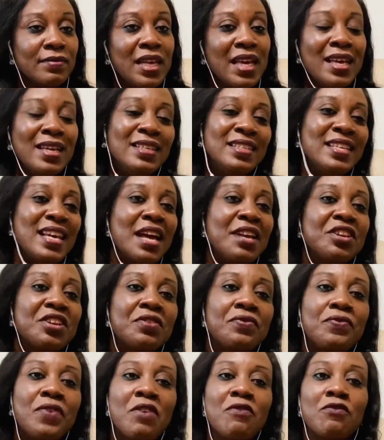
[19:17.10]
They are
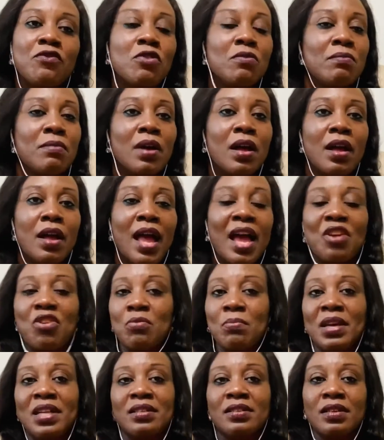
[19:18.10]
different from
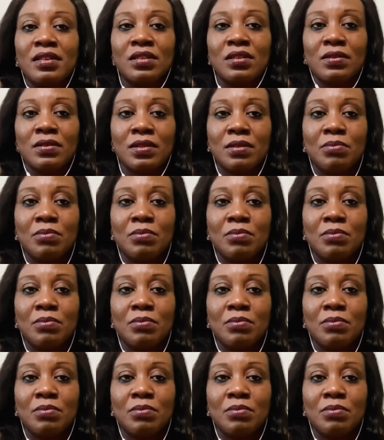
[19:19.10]
argumentators